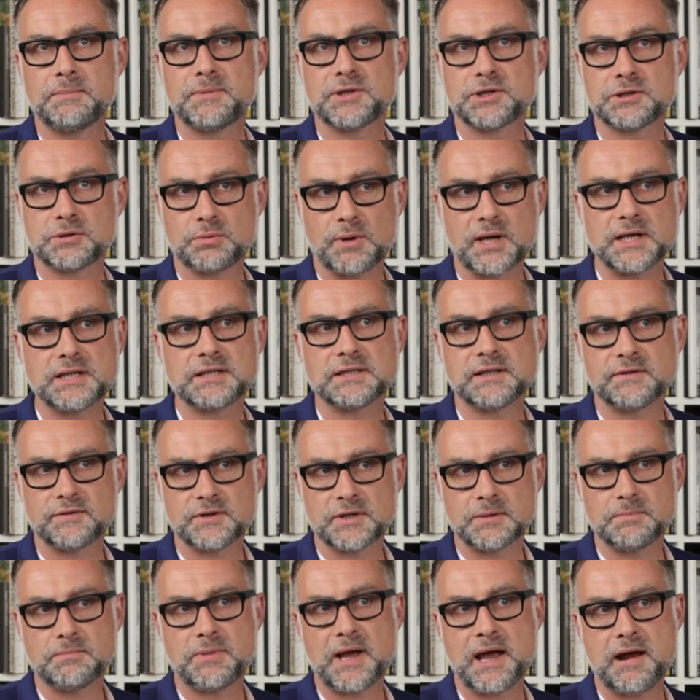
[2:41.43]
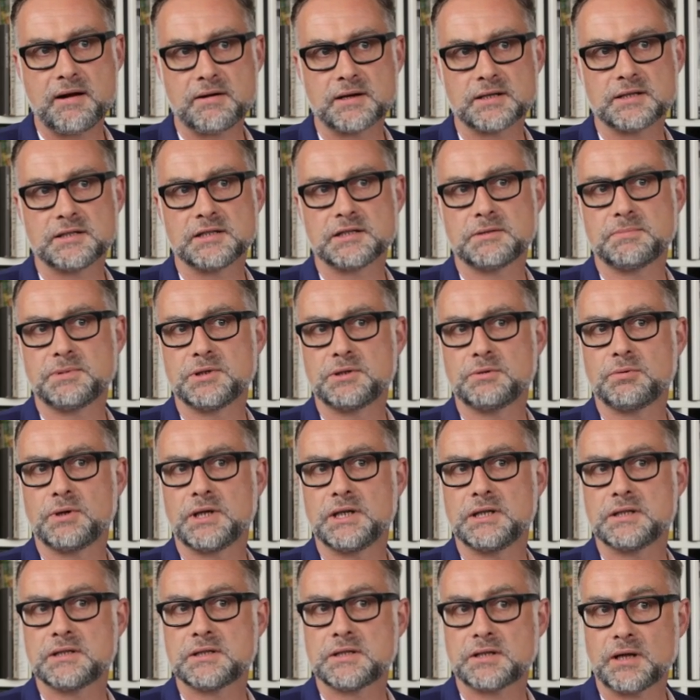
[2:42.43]
persuasive comparisons
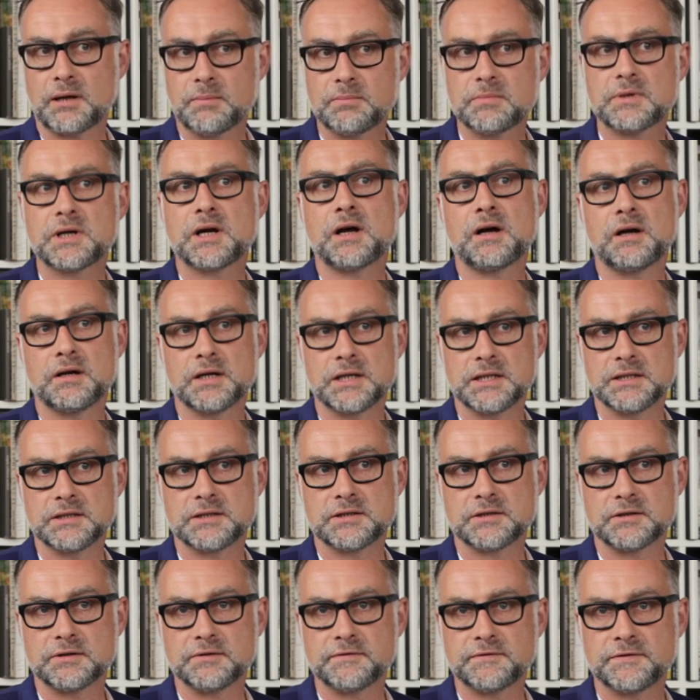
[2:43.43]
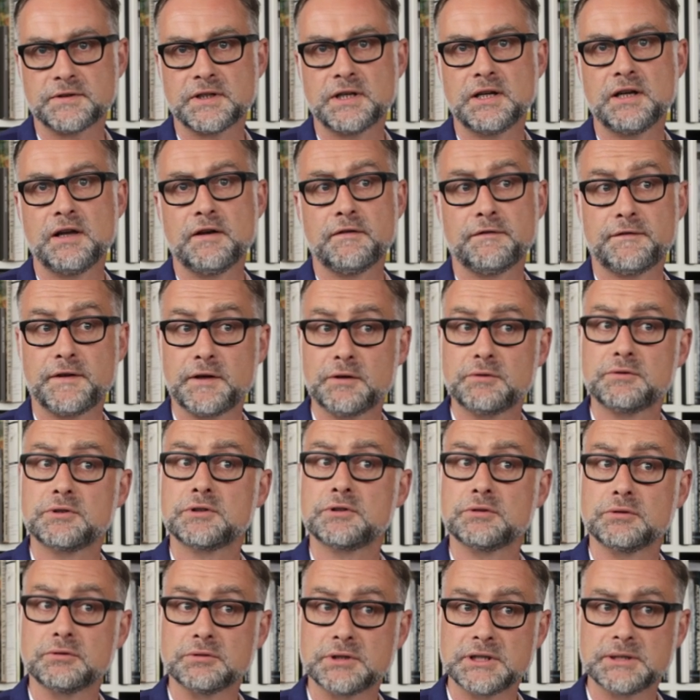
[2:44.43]
between some kinds of field
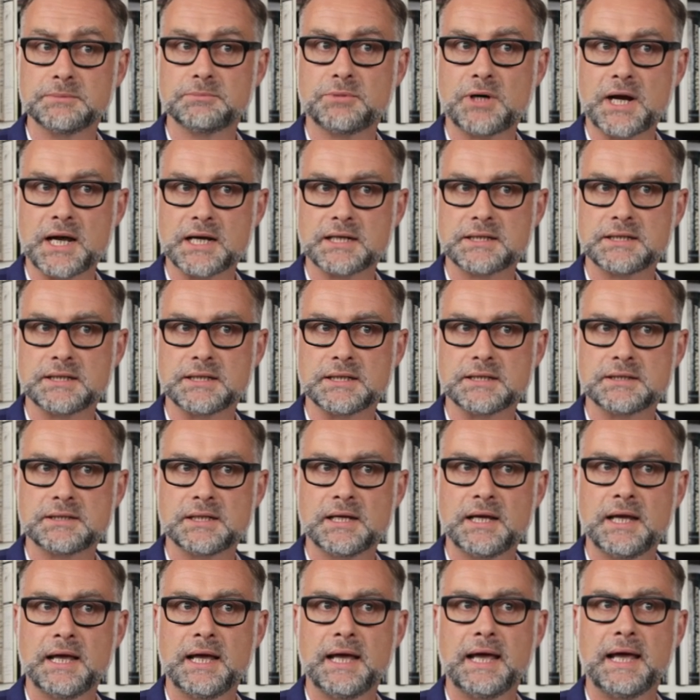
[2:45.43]
recording practice